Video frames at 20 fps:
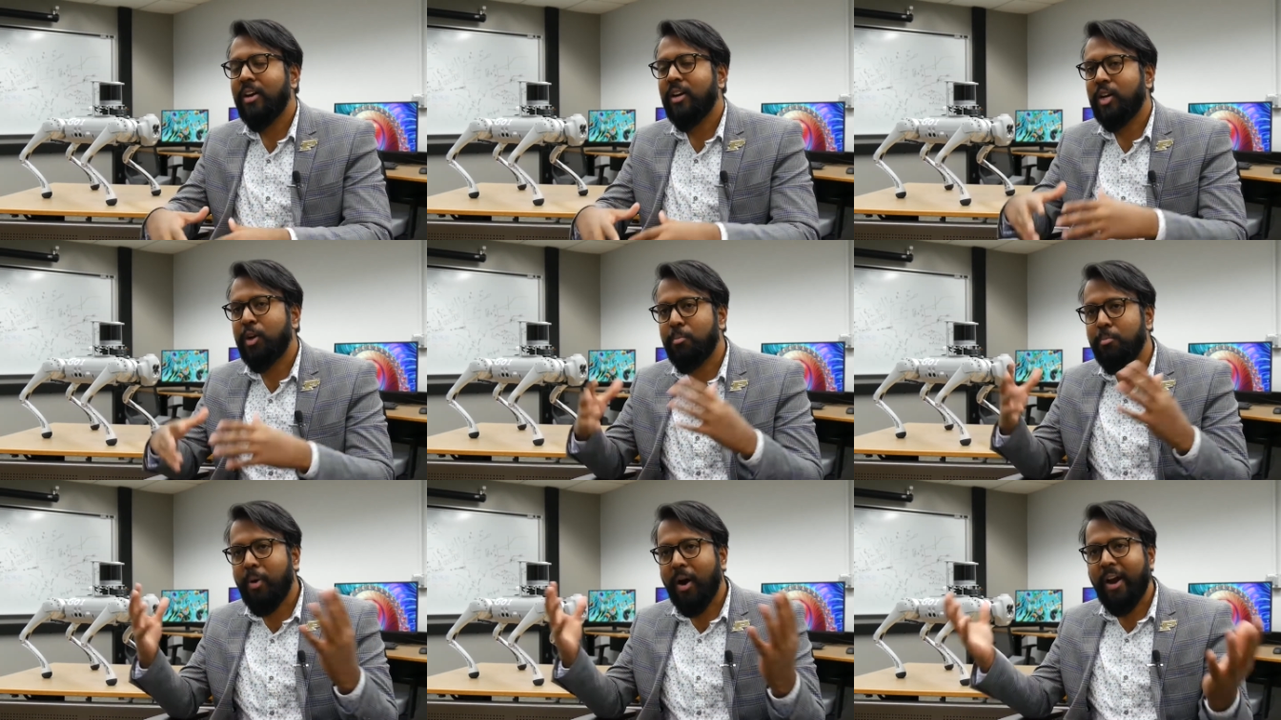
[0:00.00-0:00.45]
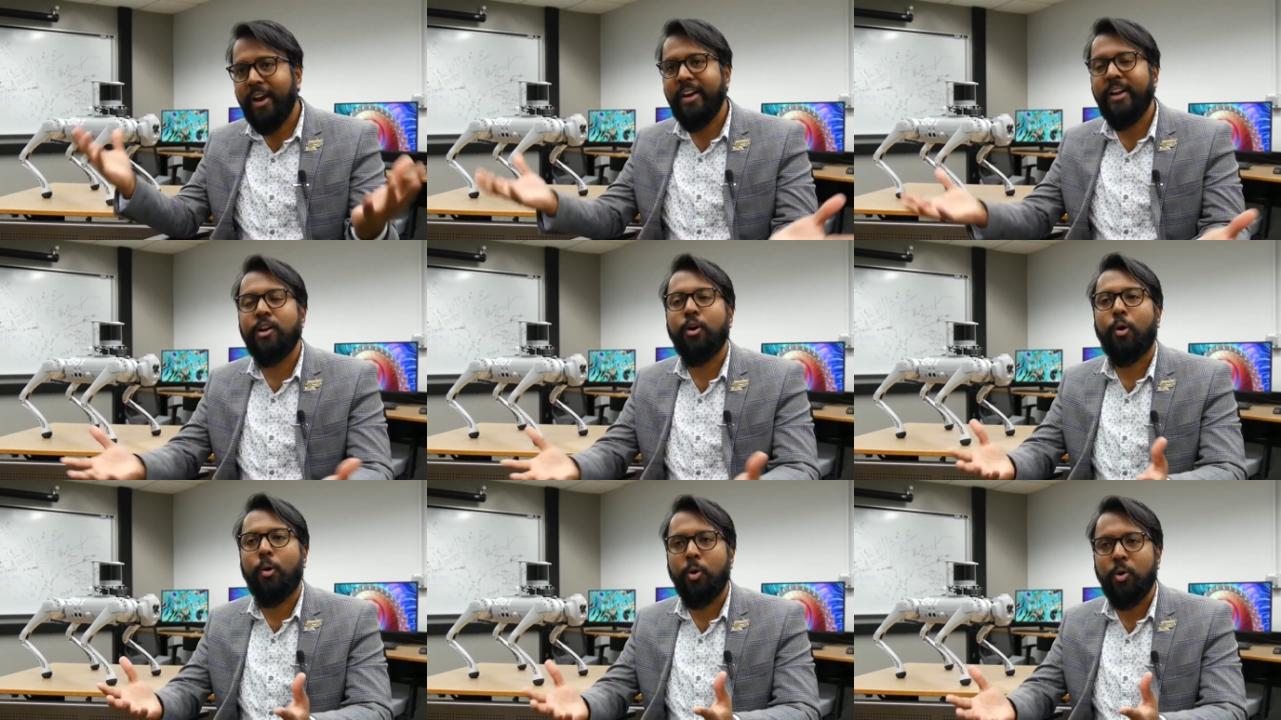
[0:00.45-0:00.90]

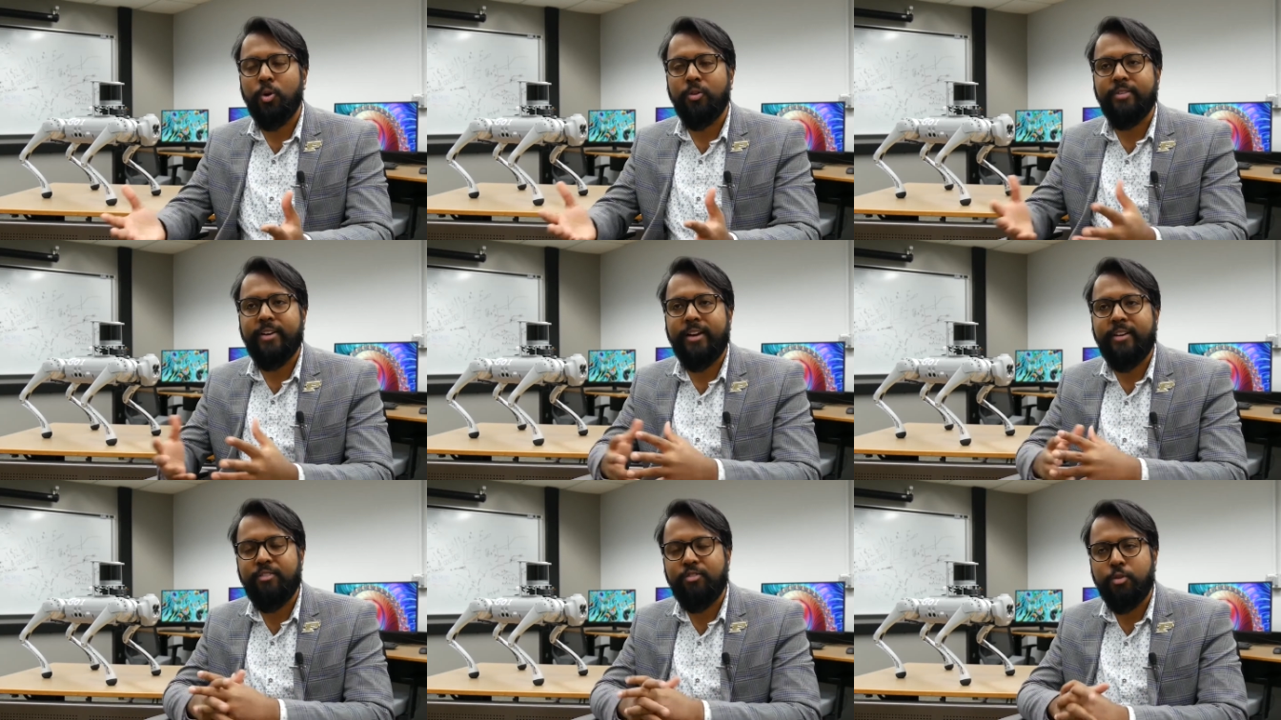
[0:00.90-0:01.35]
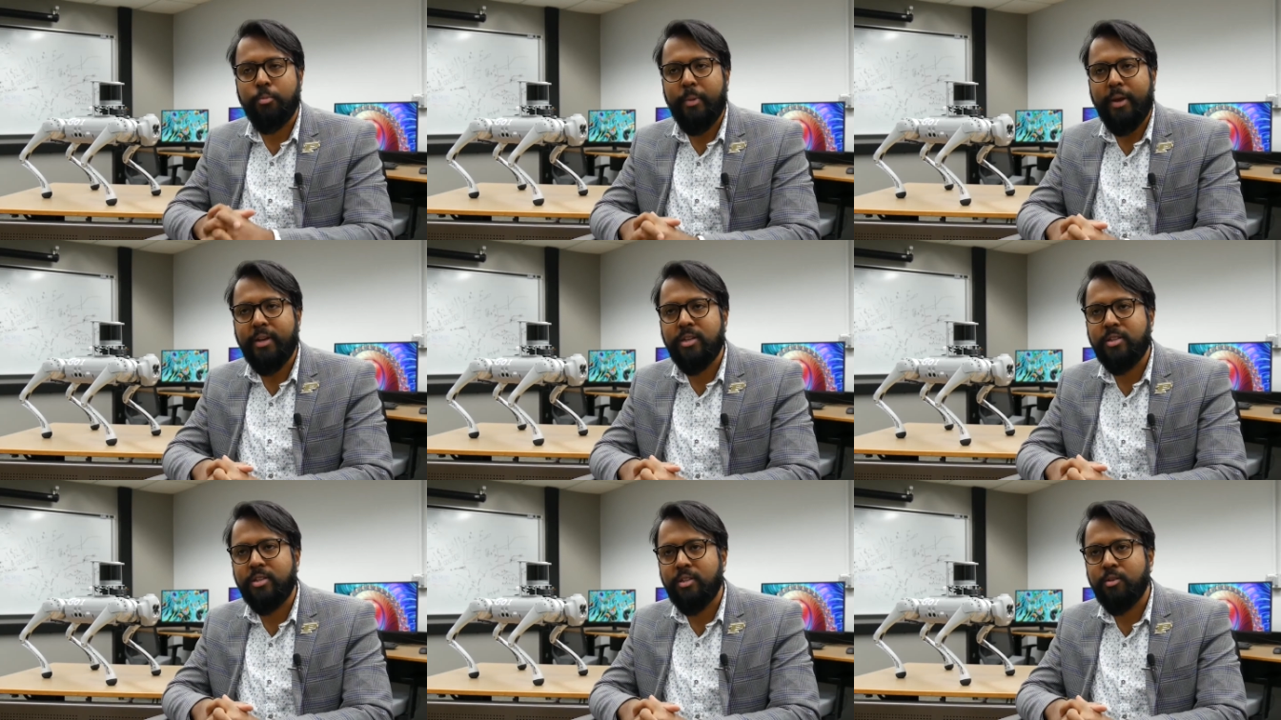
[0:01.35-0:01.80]
combining all of that
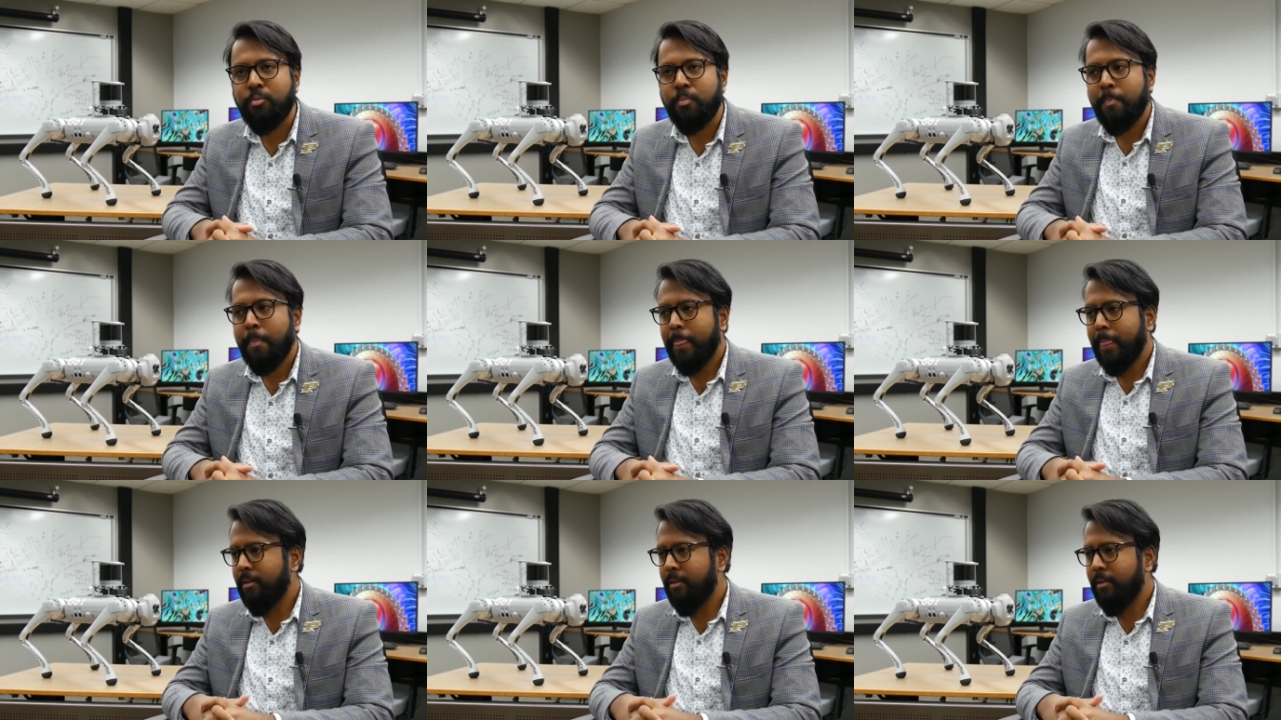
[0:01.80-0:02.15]
information